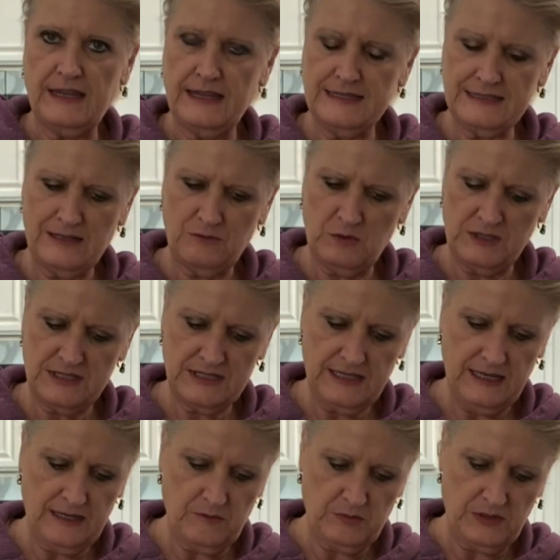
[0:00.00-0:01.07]
I guess it won
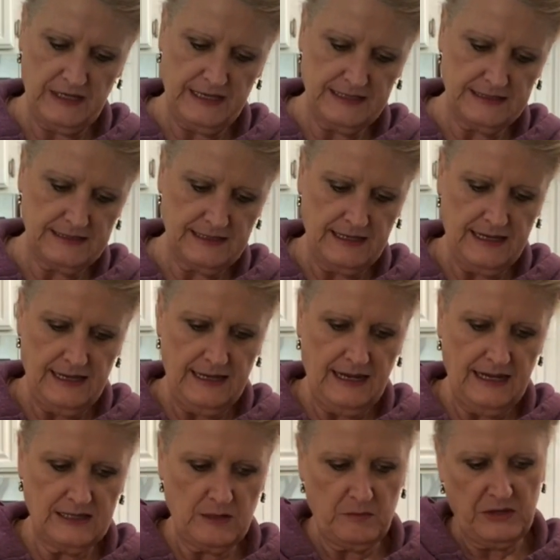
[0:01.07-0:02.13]
2nd place
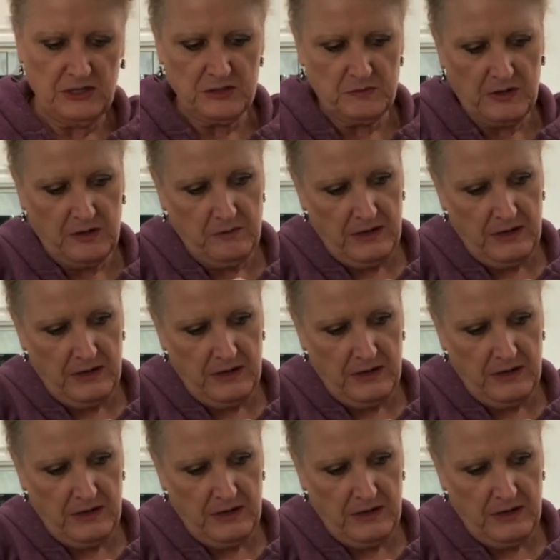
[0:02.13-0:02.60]
at the Pillsbury